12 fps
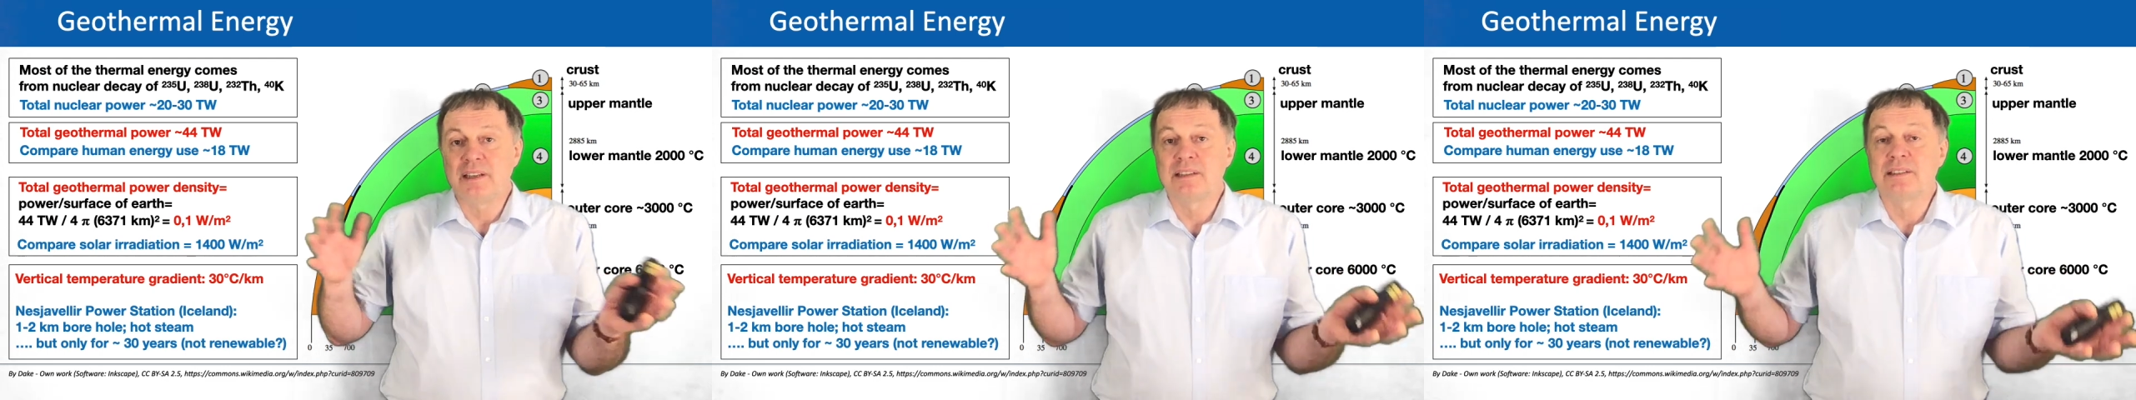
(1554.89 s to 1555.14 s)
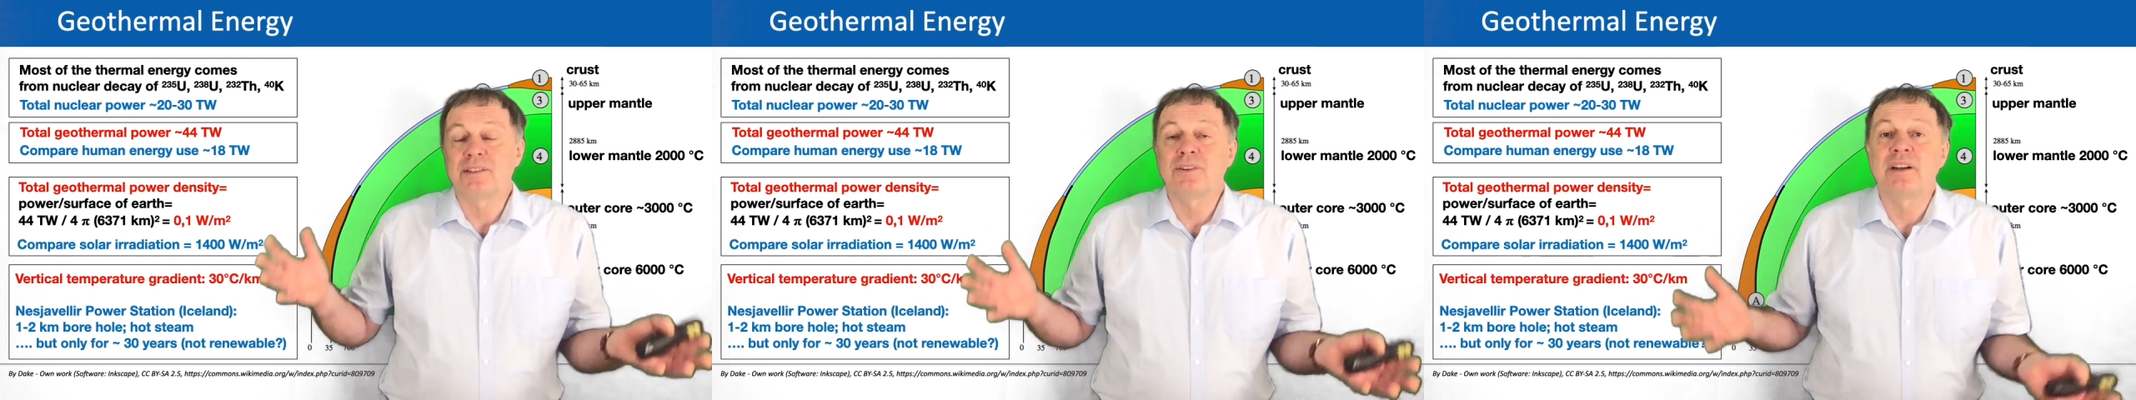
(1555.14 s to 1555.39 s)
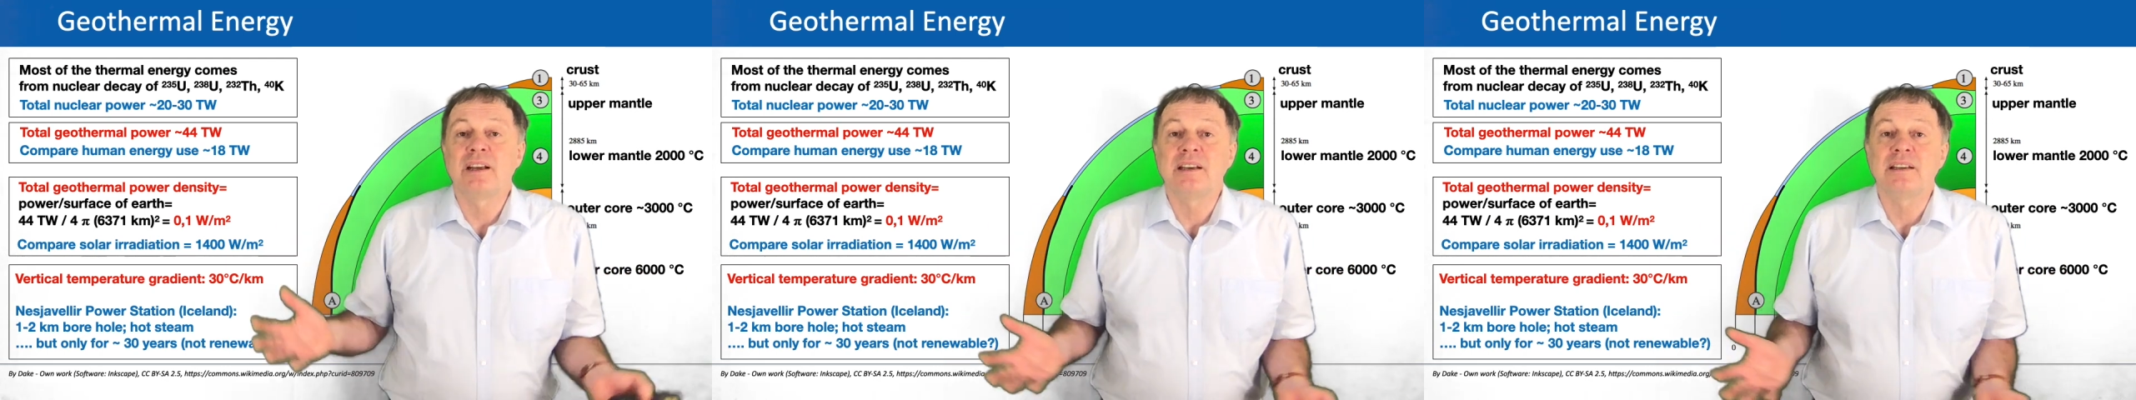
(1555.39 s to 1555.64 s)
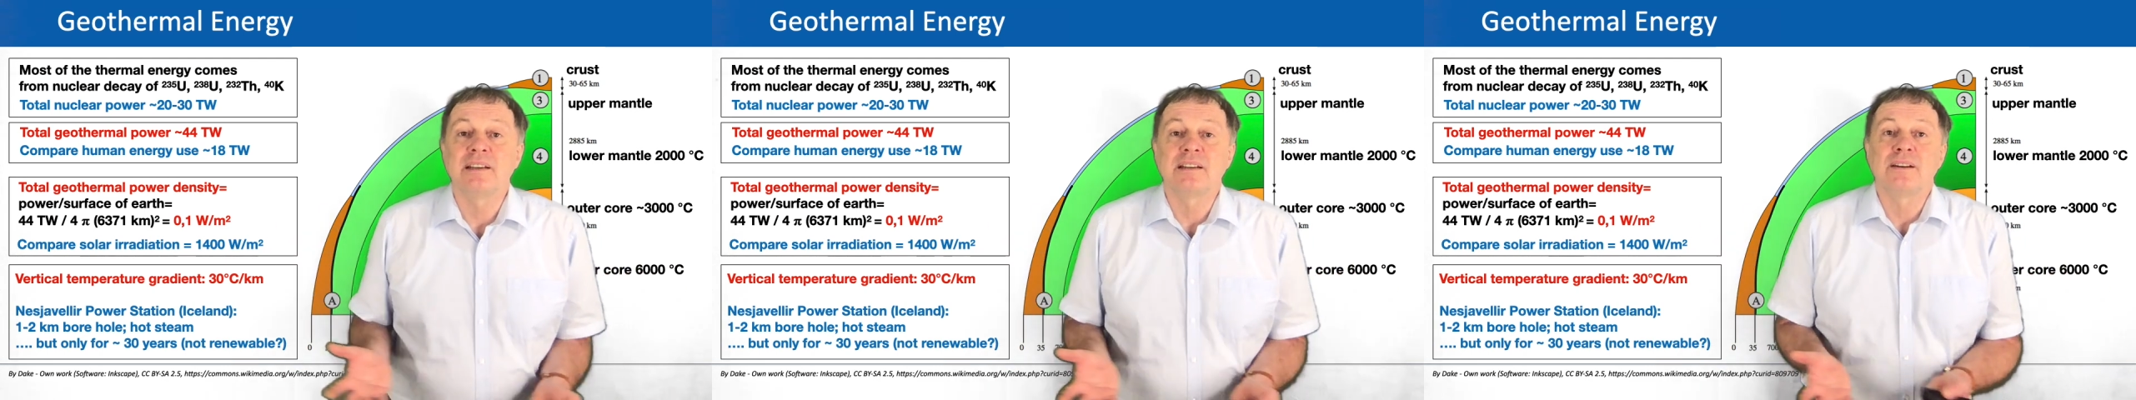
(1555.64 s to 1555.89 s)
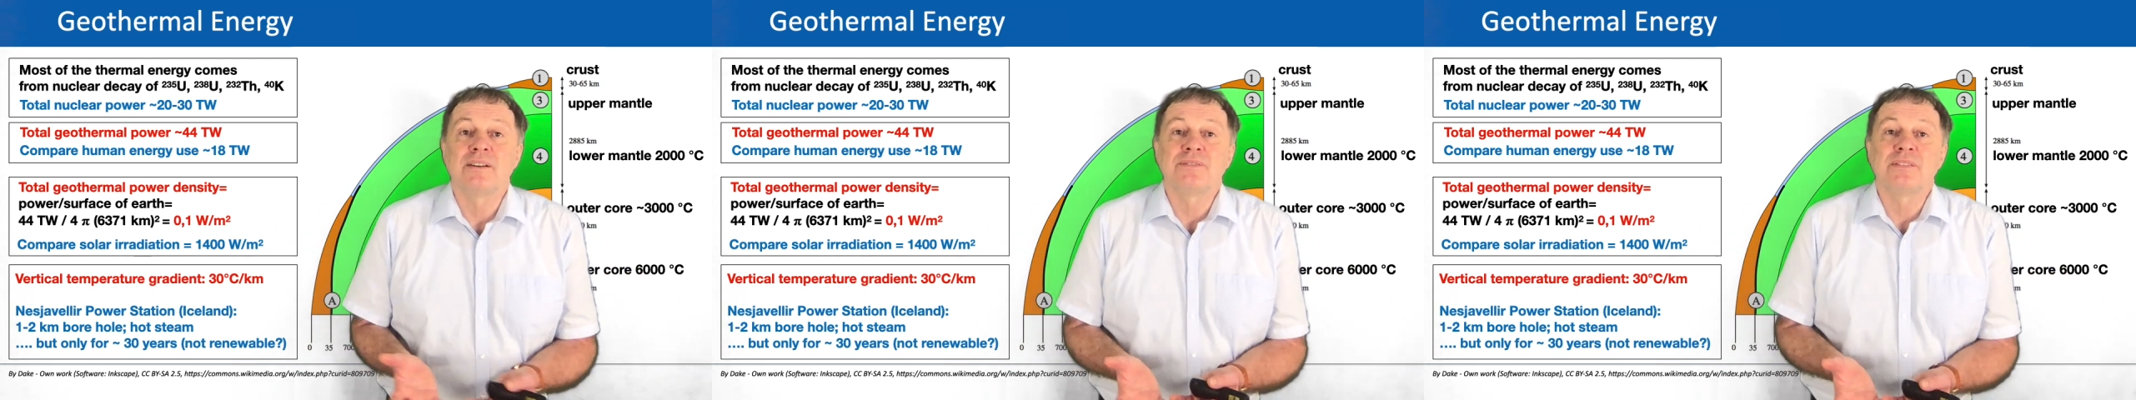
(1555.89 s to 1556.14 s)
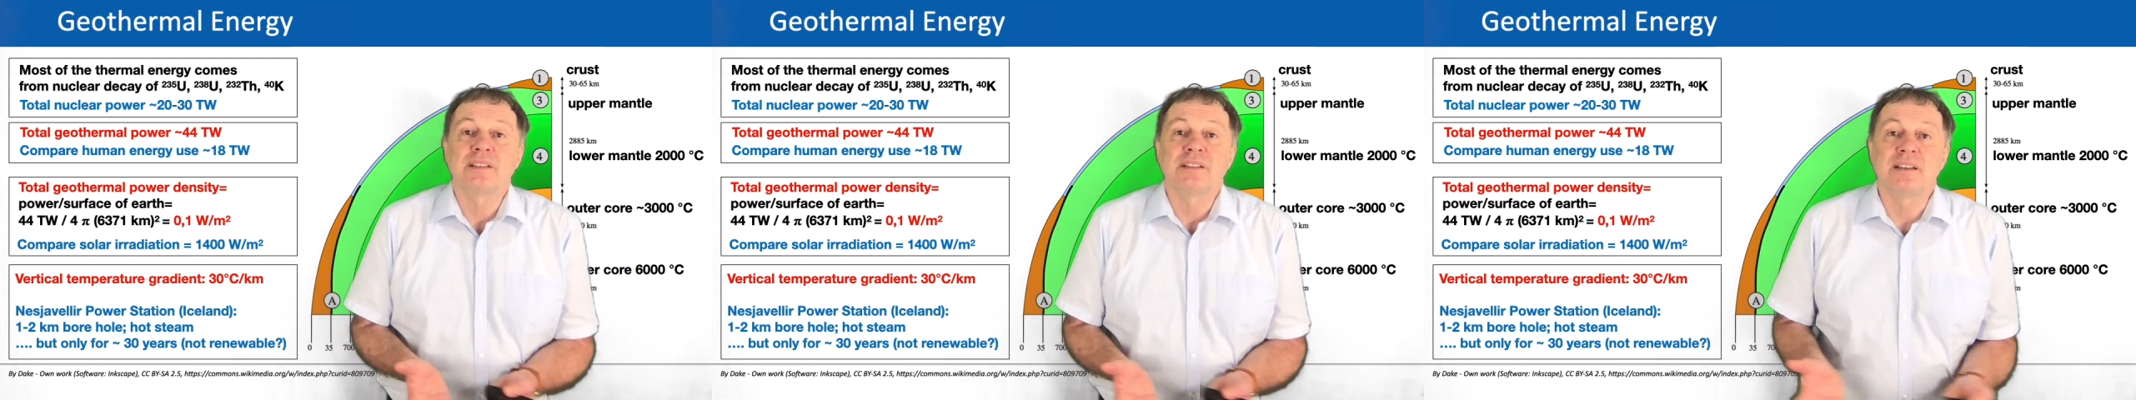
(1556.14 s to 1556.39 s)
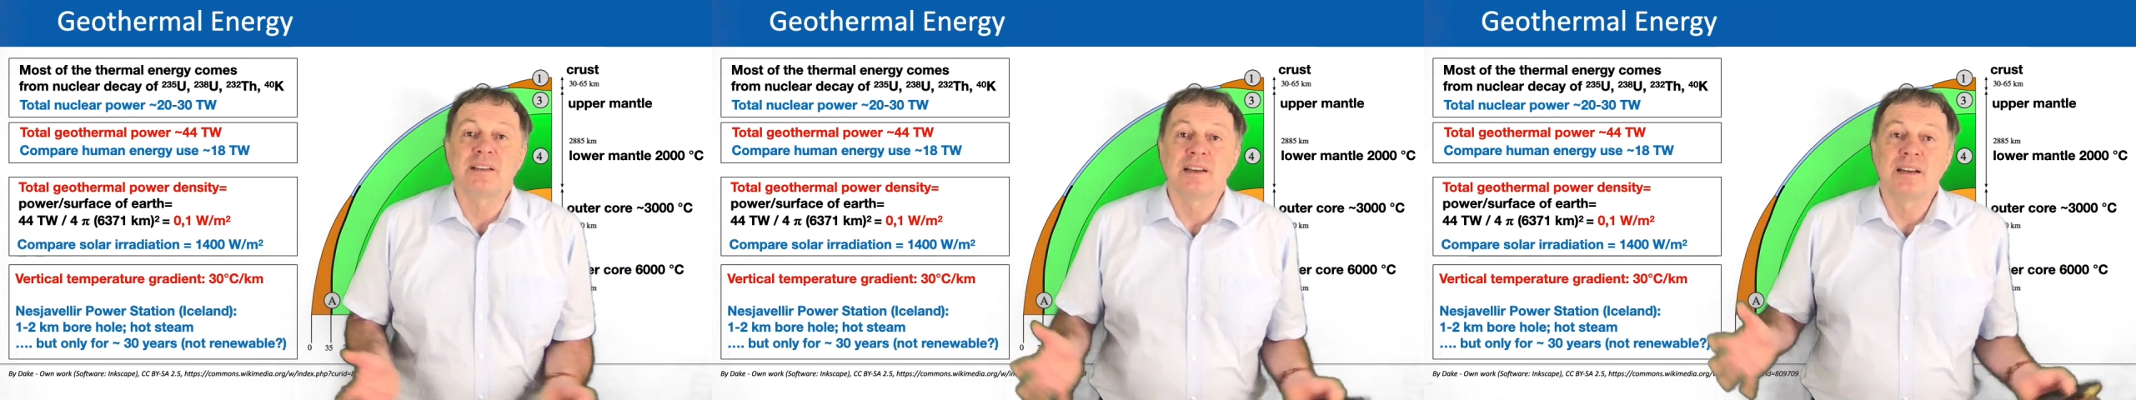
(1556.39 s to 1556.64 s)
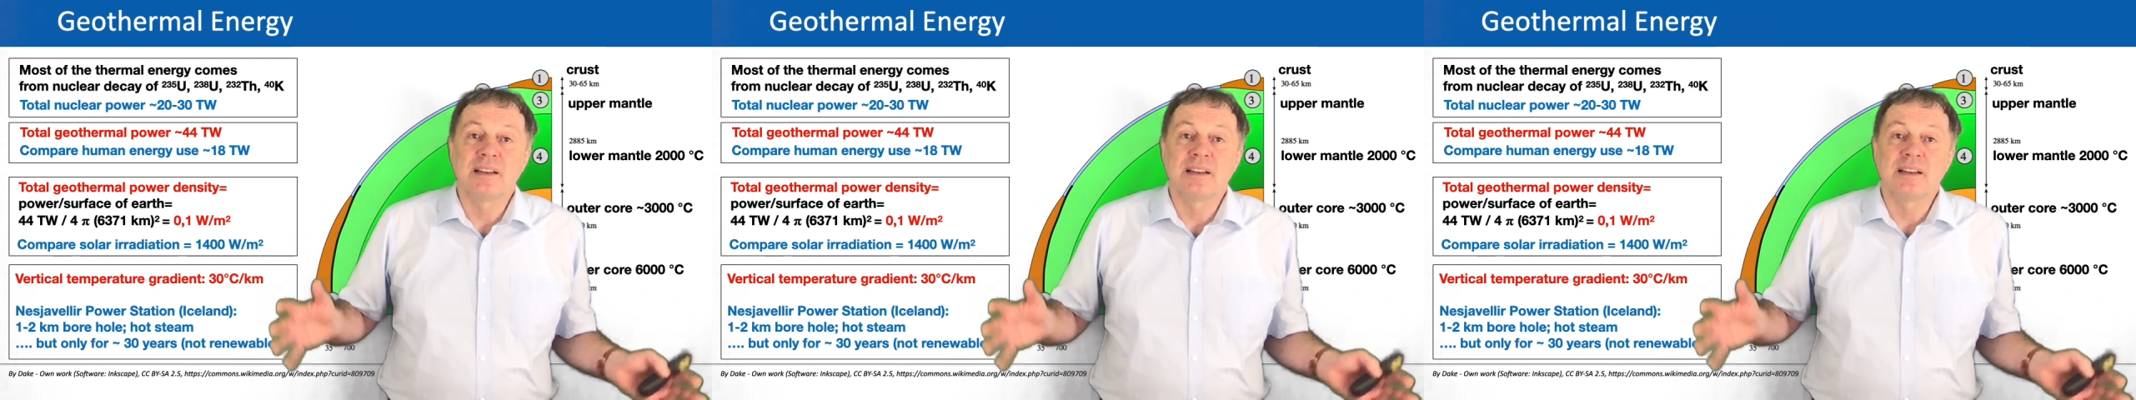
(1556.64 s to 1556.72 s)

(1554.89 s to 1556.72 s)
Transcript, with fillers: insolation of the